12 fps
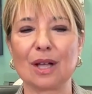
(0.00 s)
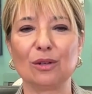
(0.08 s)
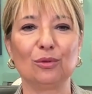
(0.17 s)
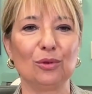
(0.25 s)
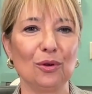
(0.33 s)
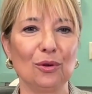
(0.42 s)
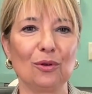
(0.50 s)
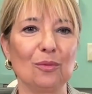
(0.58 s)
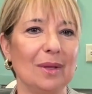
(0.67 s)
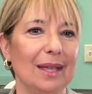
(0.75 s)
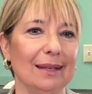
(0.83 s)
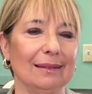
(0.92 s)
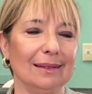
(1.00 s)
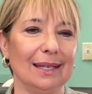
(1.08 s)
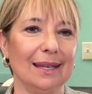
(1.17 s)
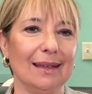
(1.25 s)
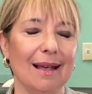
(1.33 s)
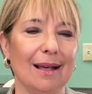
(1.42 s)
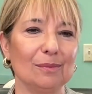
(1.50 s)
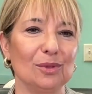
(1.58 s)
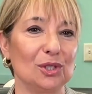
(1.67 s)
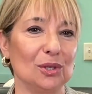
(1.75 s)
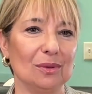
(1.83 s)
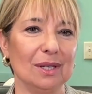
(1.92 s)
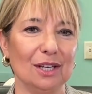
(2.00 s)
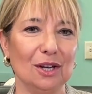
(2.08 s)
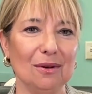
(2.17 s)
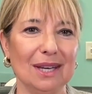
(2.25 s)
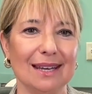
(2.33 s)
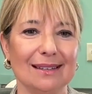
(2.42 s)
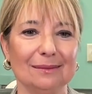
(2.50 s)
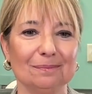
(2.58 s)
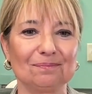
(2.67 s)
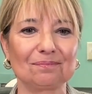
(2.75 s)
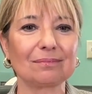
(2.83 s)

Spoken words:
room in the student union.